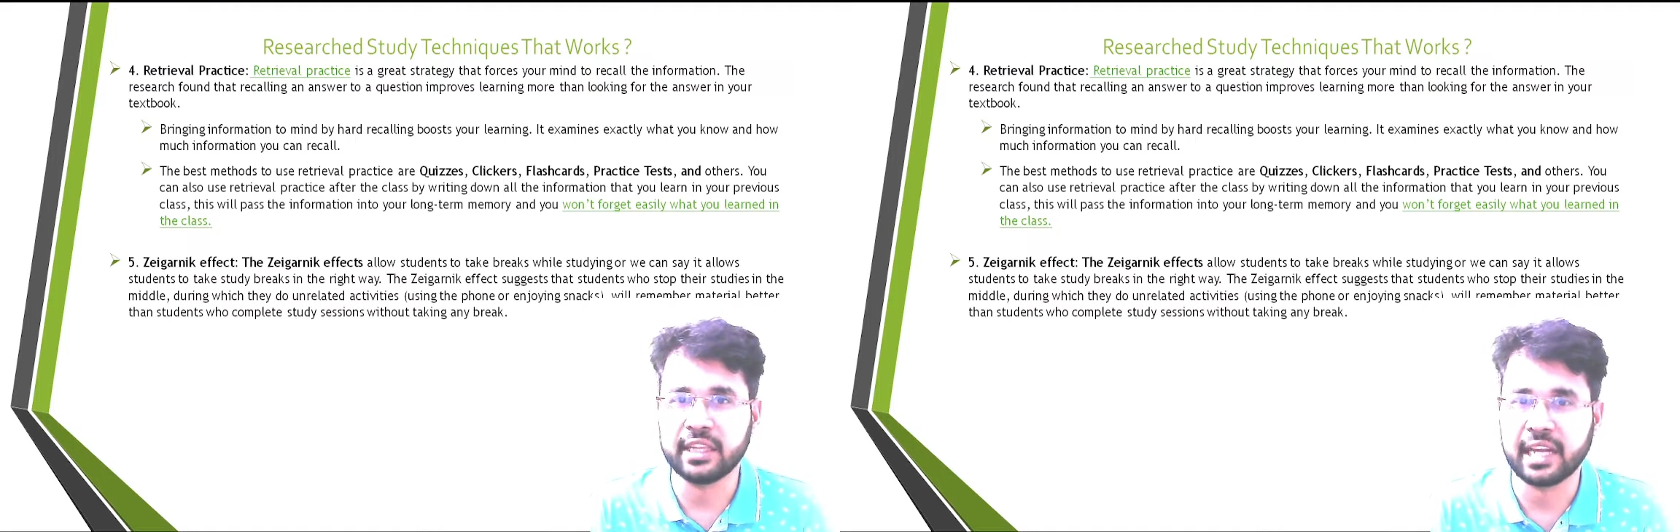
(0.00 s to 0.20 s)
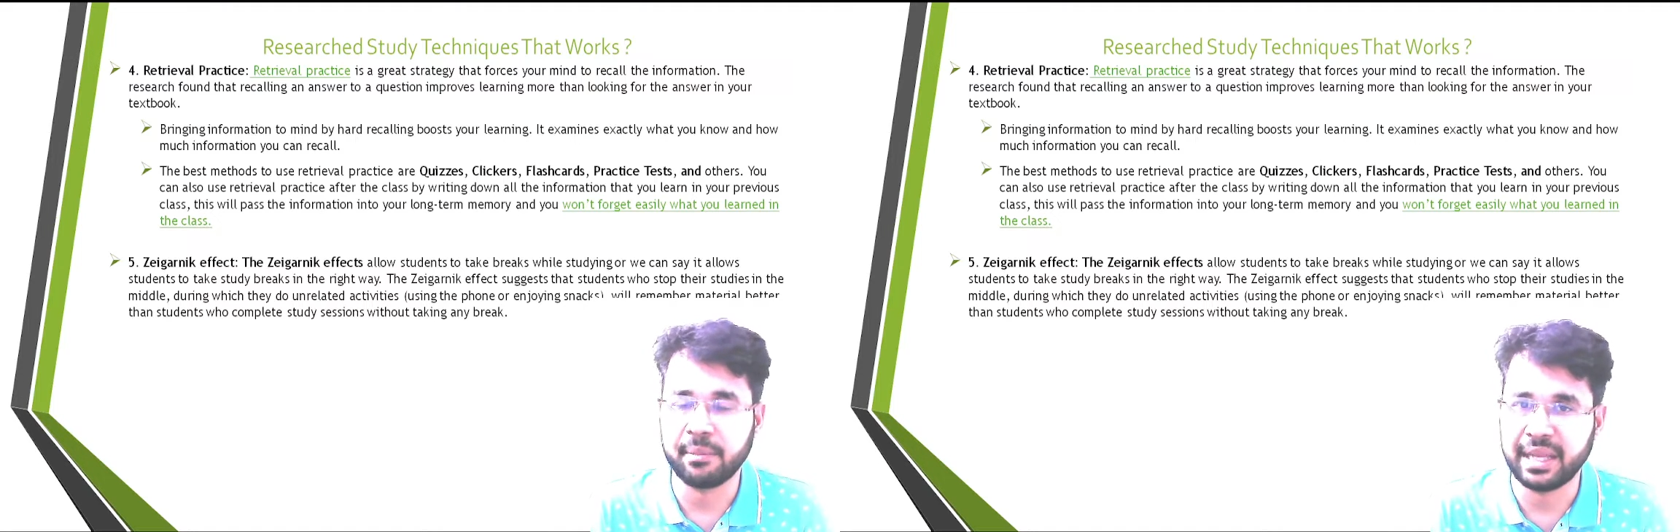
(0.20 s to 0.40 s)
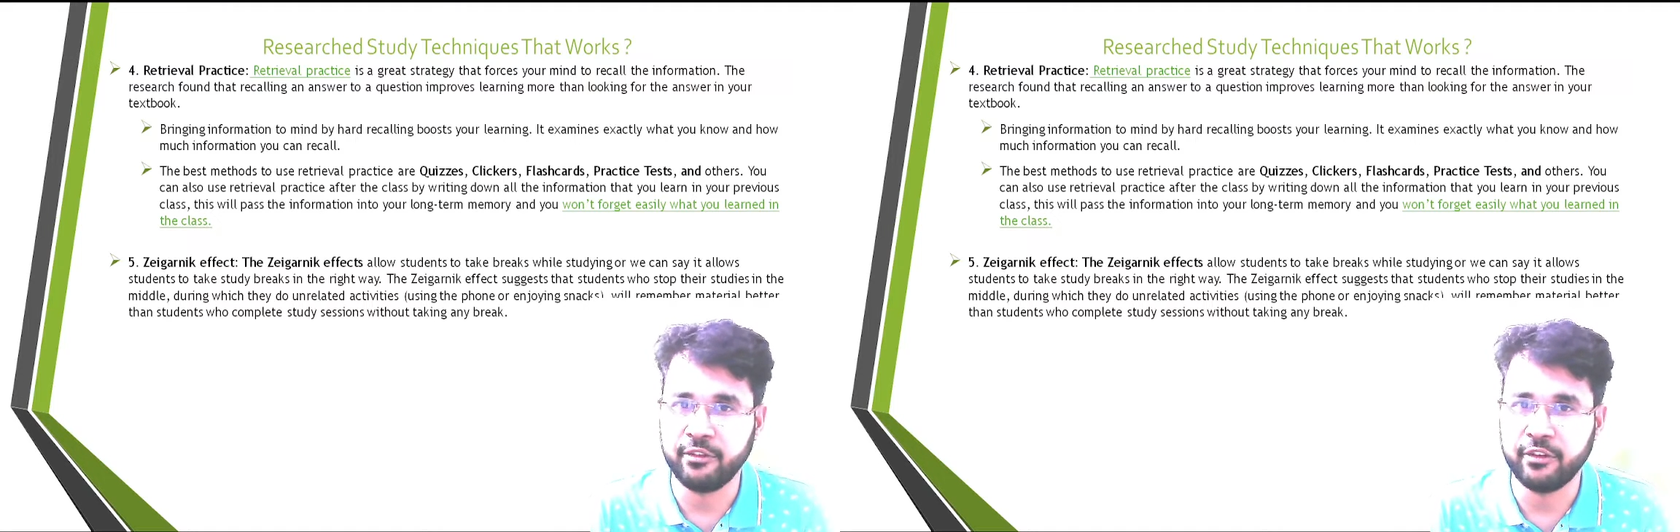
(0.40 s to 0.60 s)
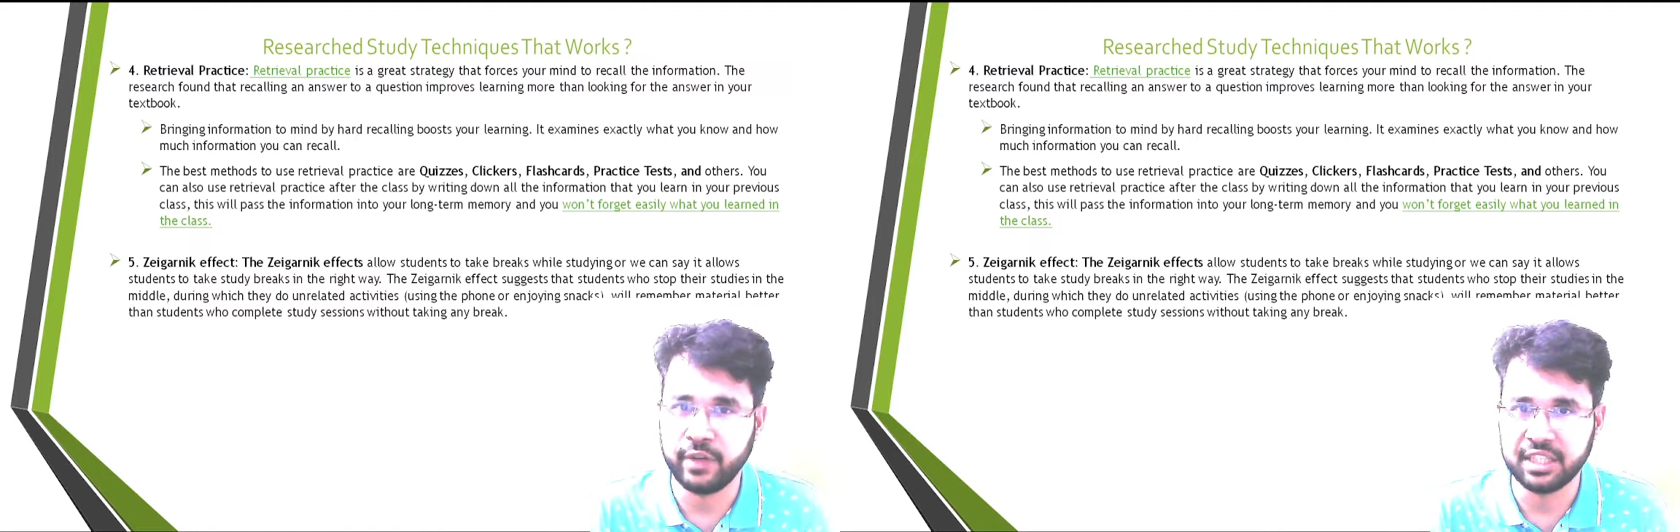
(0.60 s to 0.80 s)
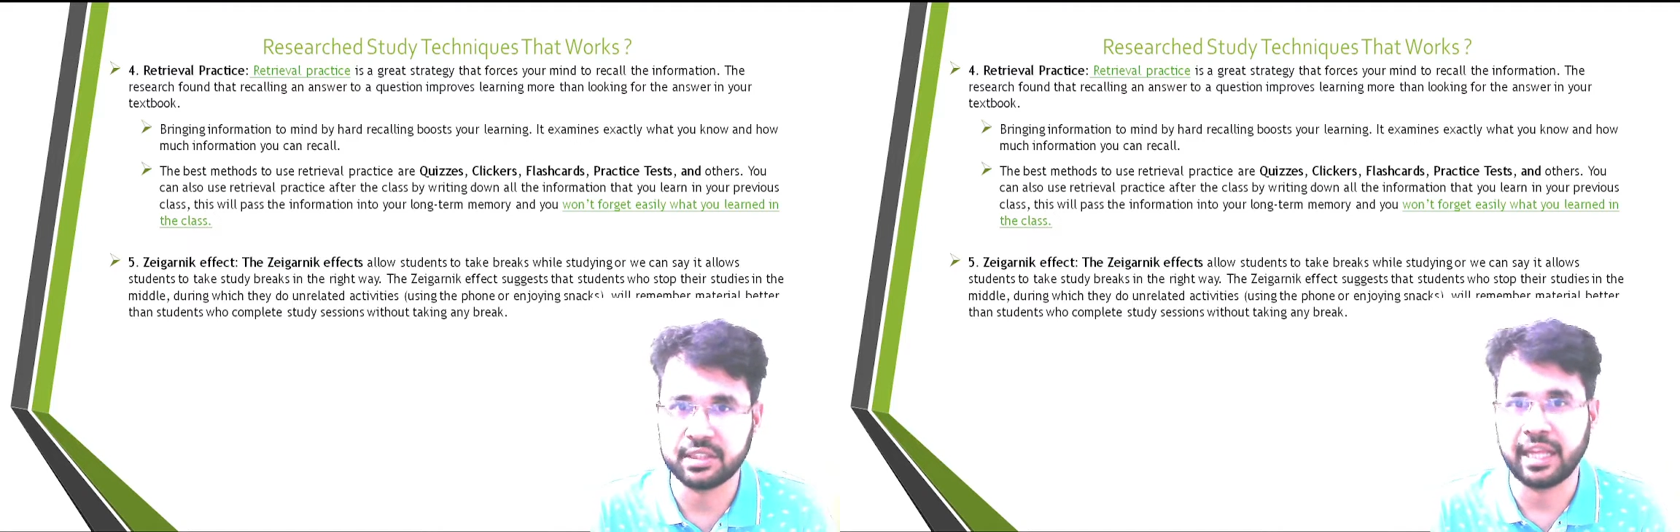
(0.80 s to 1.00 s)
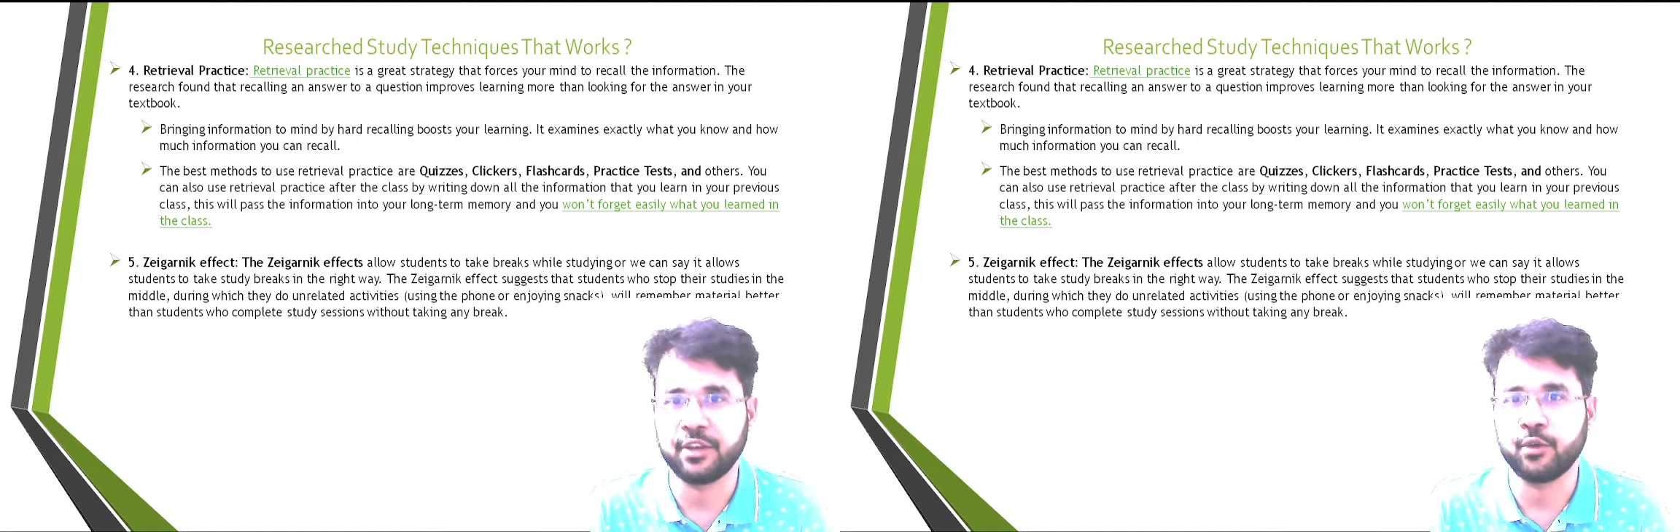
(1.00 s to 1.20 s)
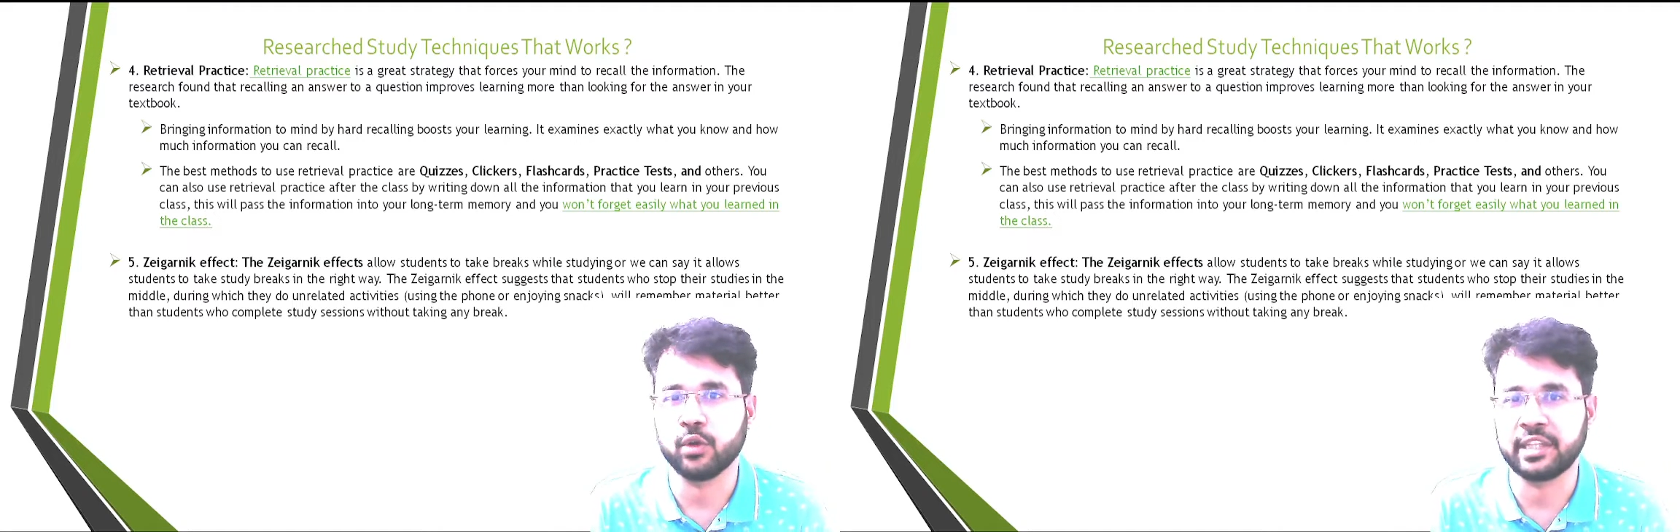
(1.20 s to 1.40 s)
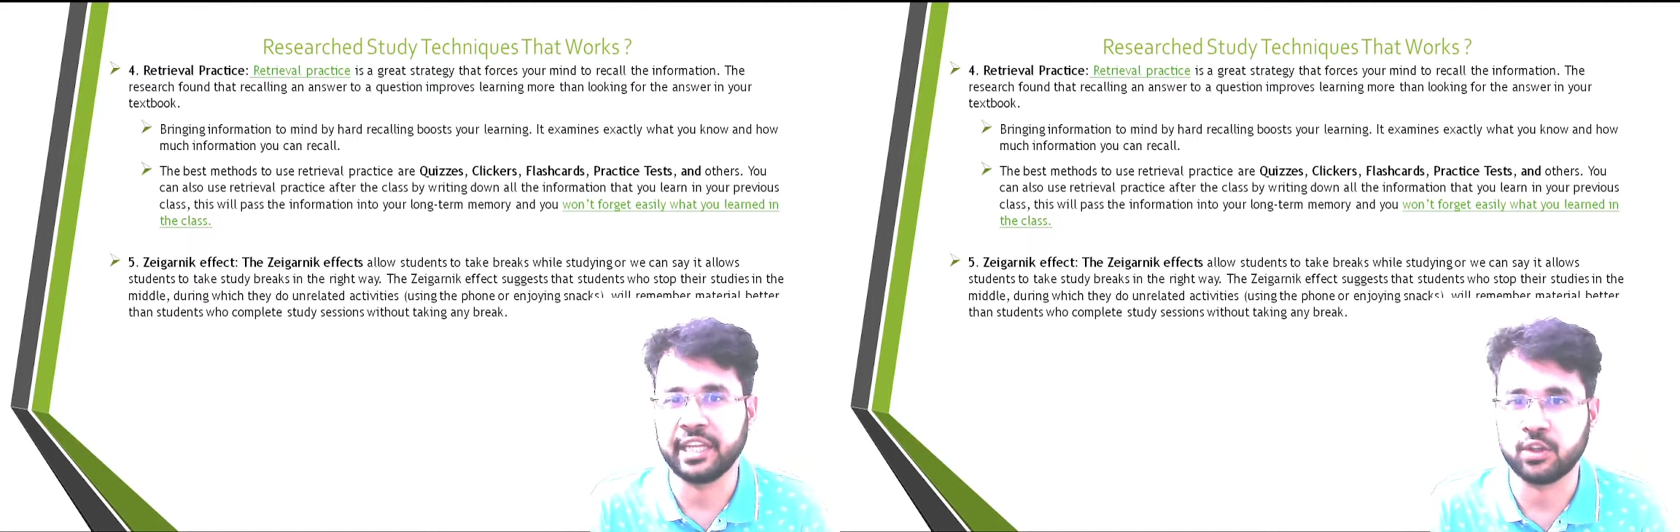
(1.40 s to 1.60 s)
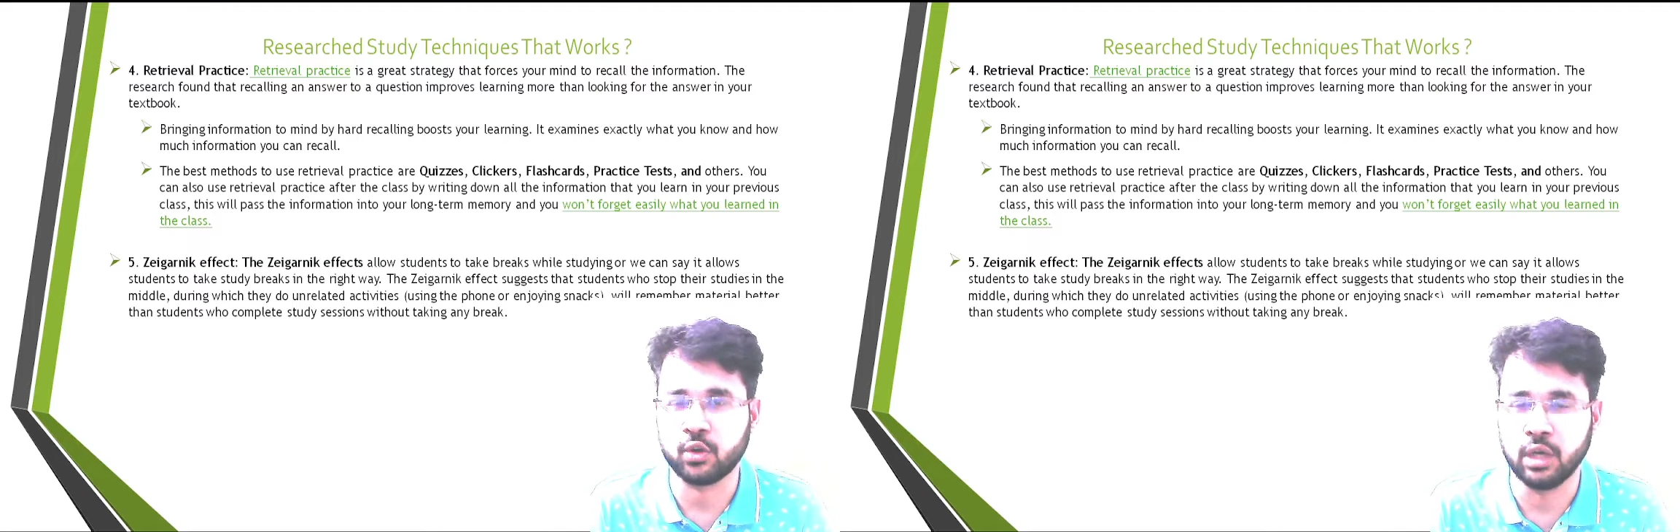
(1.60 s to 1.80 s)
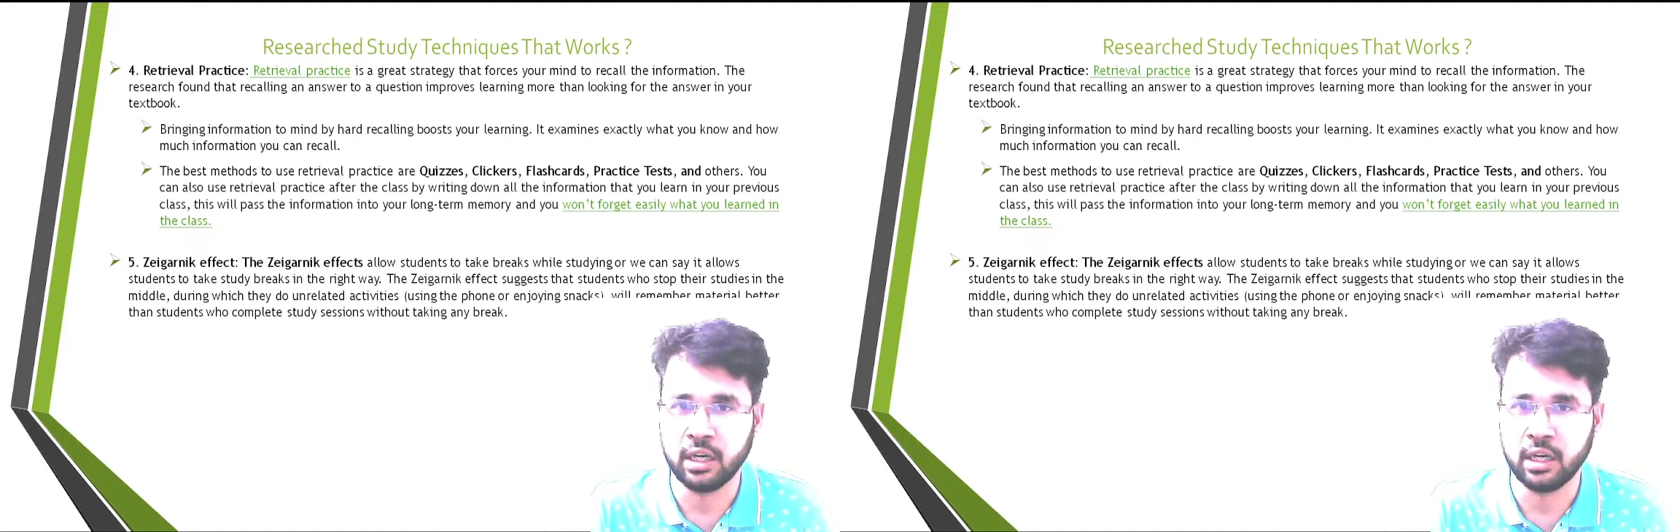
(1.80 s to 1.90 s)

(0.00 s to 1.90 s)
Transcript: there are many ways, like take